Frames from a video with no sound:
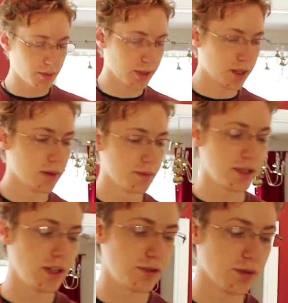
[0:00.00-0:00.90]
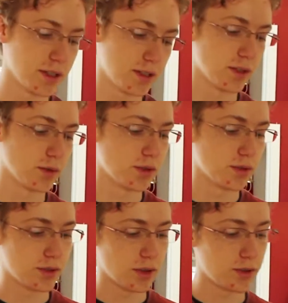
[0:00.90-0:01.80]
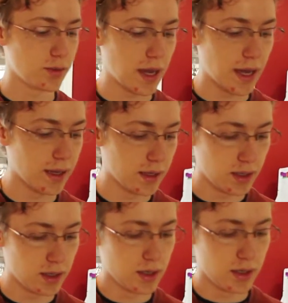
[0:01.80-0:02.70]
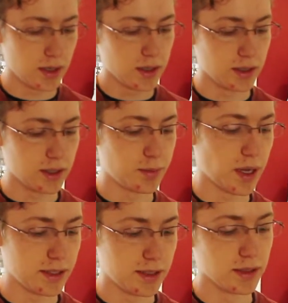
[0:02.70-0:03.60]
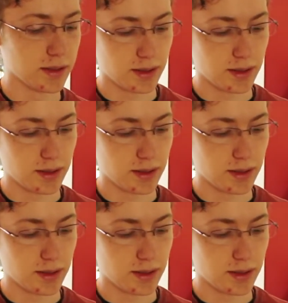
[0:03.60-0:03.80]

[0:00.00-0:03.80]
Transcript: becomes interesting when you start to add the spices.